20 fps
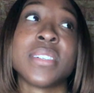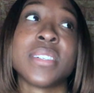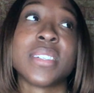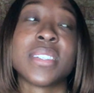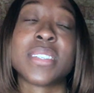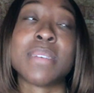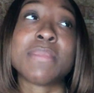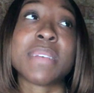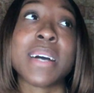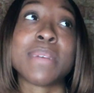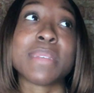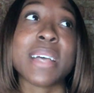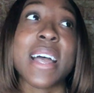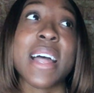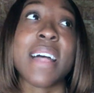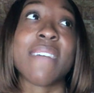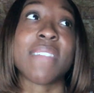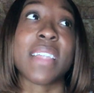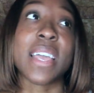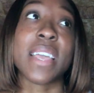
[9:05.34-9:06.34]
sometimes I
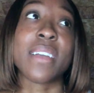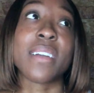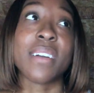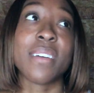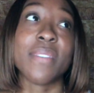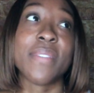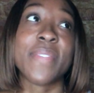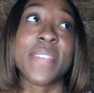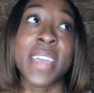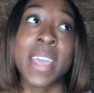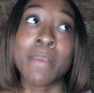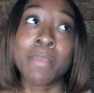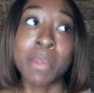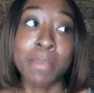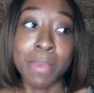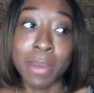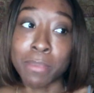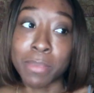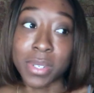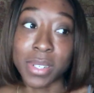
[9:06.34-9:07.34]
have like family
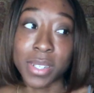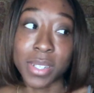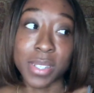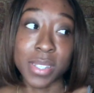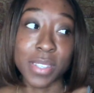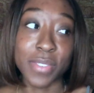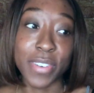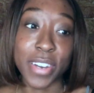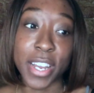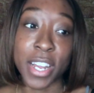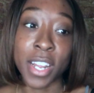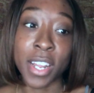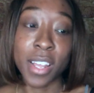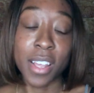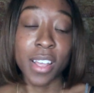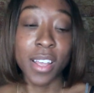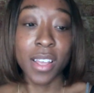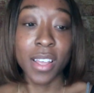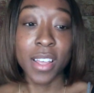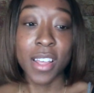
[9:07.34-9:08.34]
members, right?
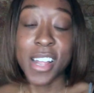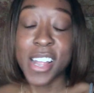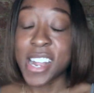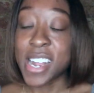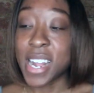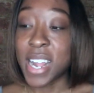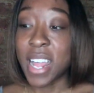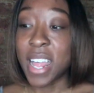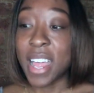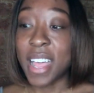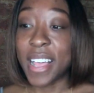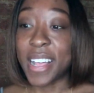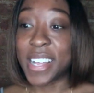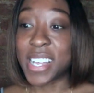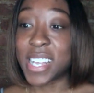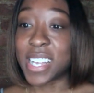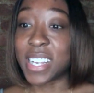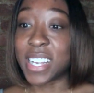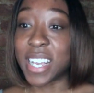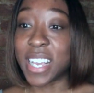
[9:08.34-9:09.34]

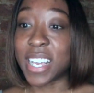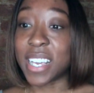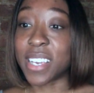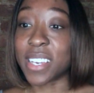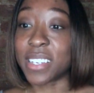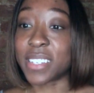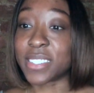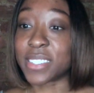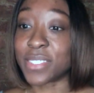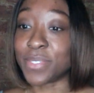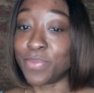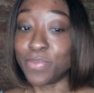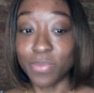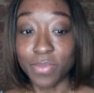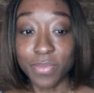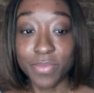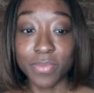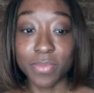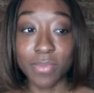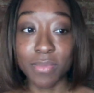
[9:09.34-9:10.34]
And
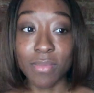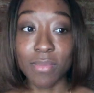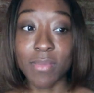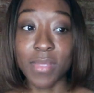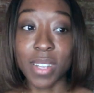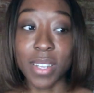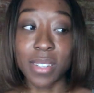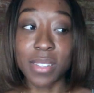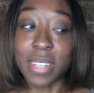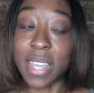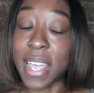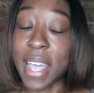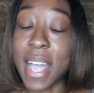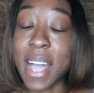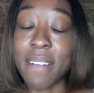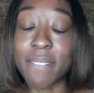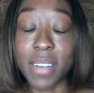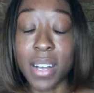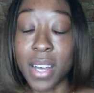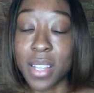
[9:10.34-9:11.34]
they
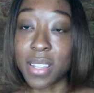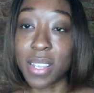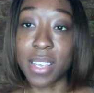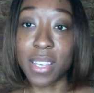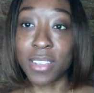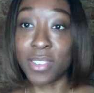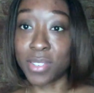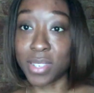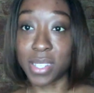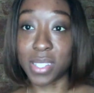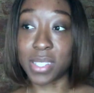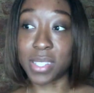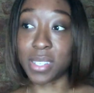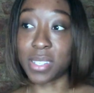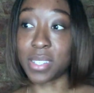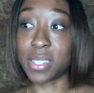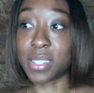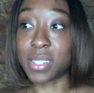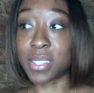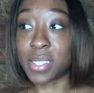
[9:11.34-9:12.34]
have other
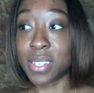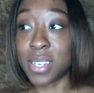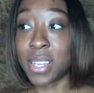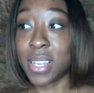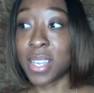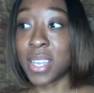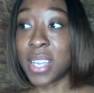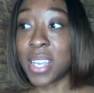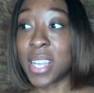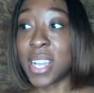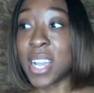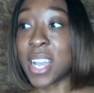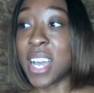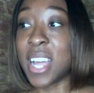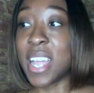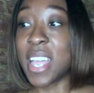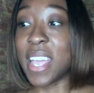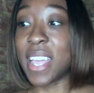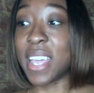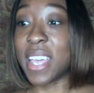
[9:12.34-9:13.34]
illnesses.
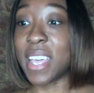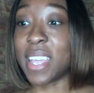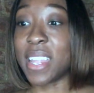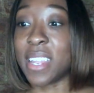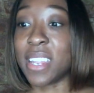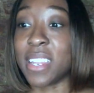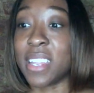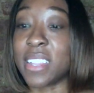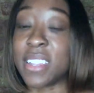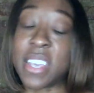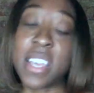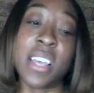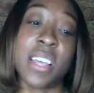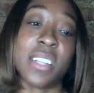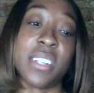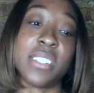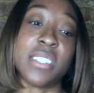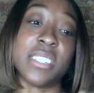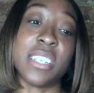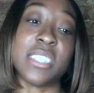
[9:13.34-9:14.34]
And
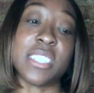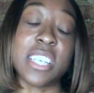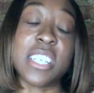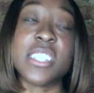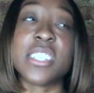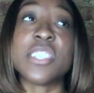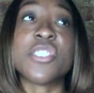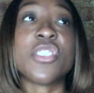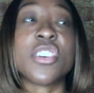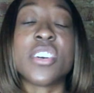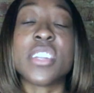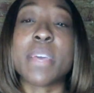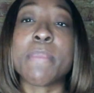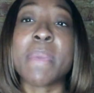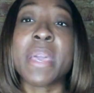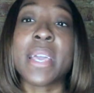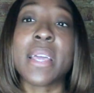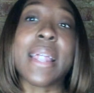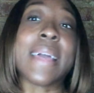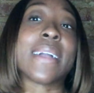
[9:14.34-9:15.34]
they
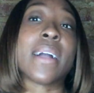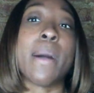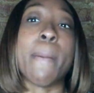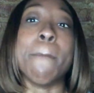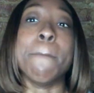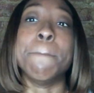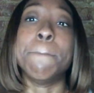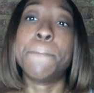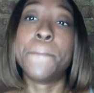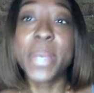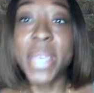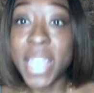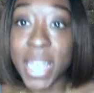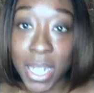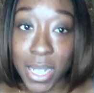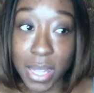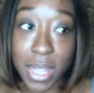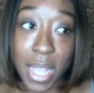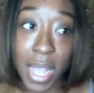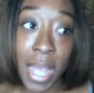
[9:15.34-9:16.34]
make it like a
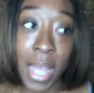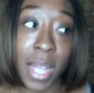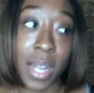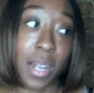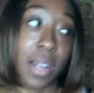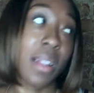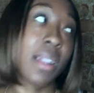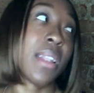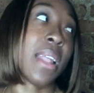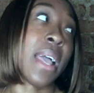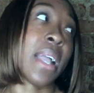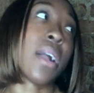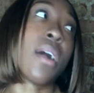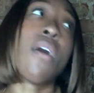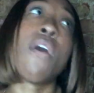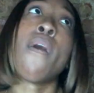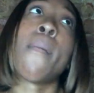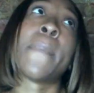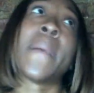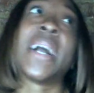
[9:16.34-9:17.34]
big thing. Like,
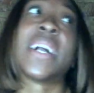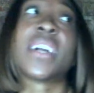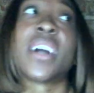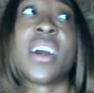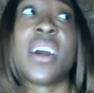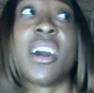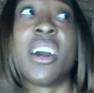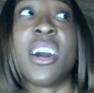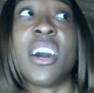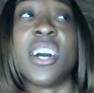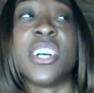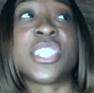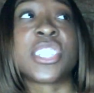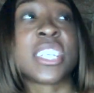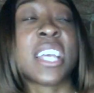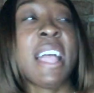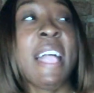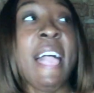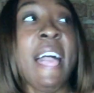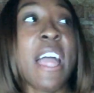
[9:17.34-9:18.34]
oh my gosh,
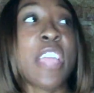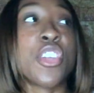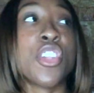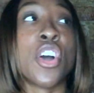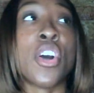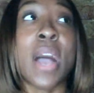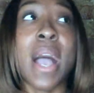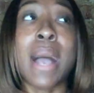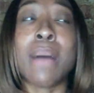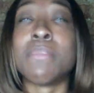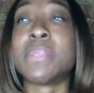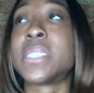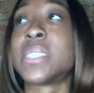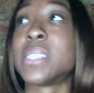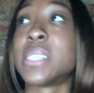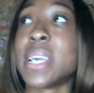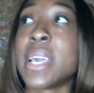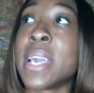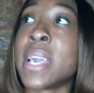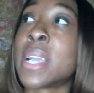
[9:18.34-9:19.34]
I'm
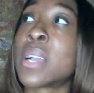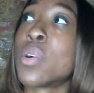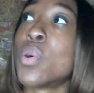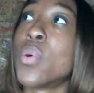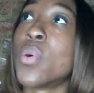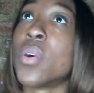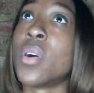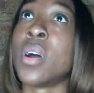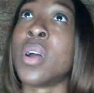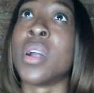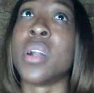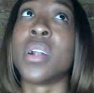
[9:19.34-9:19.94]
sick, or